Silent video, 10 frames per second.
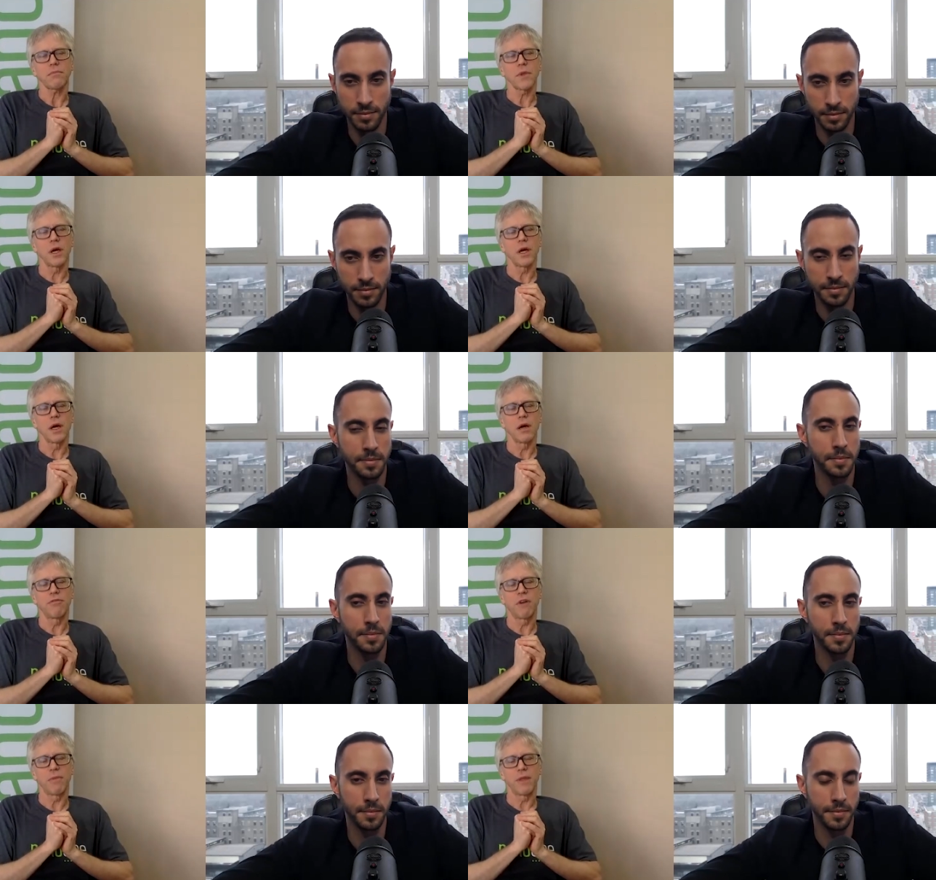Speaker 1: uh,
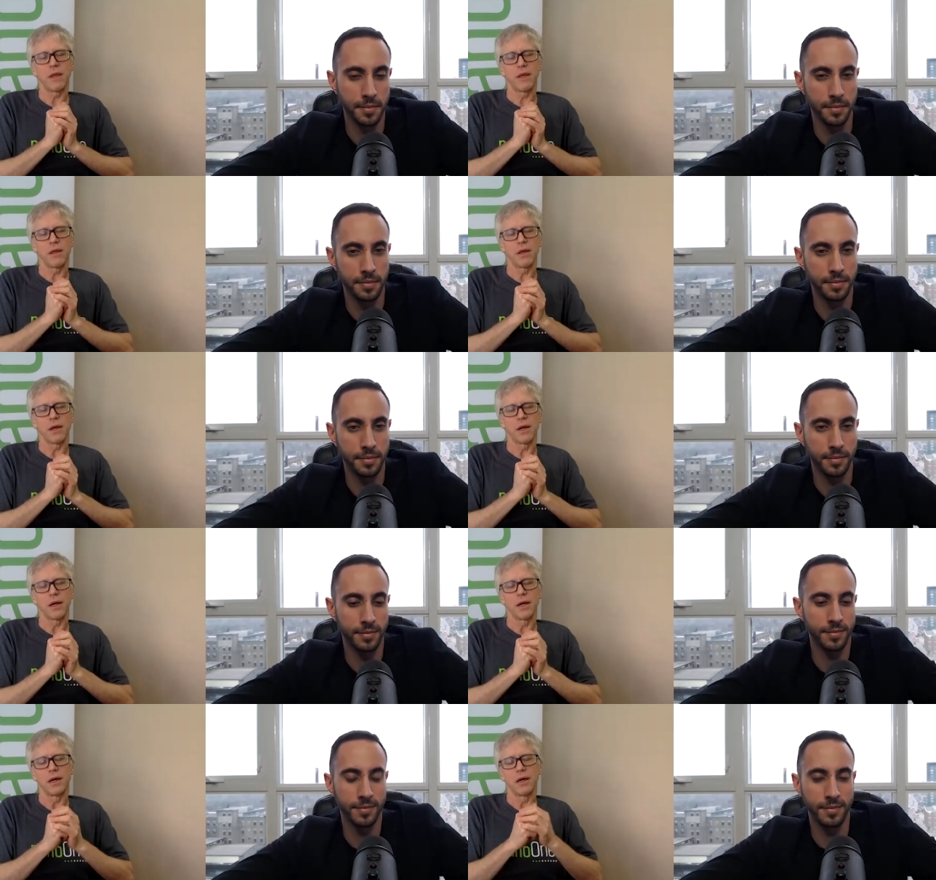from the
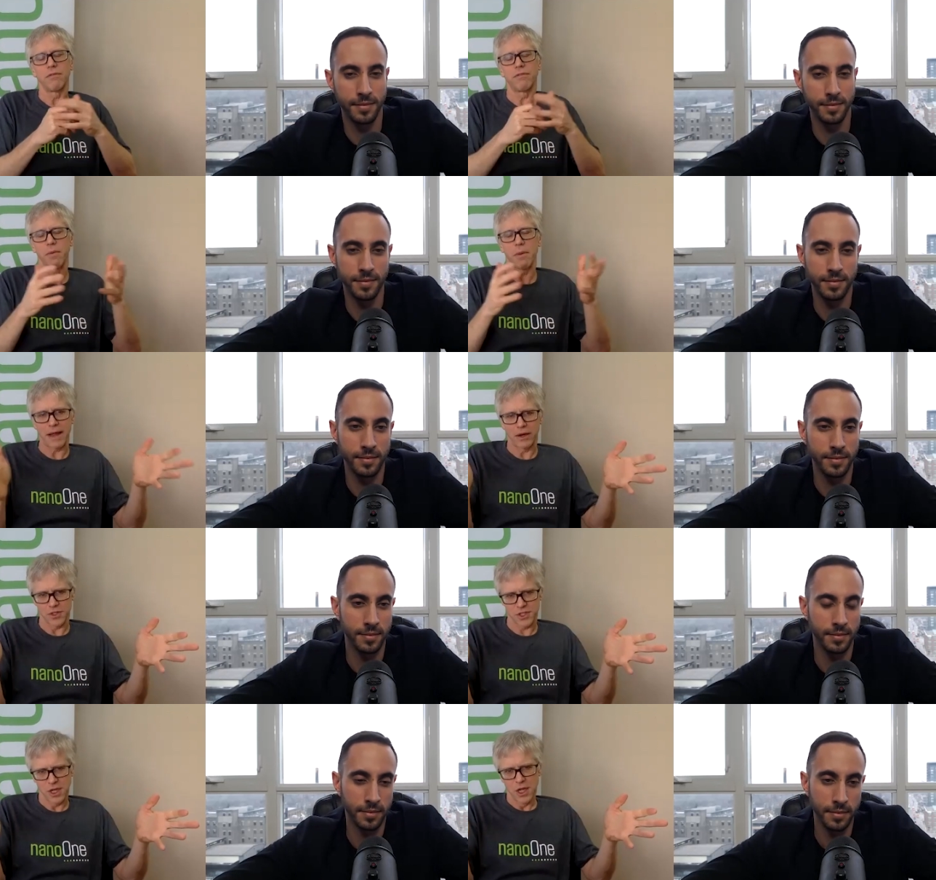uh, from the metals.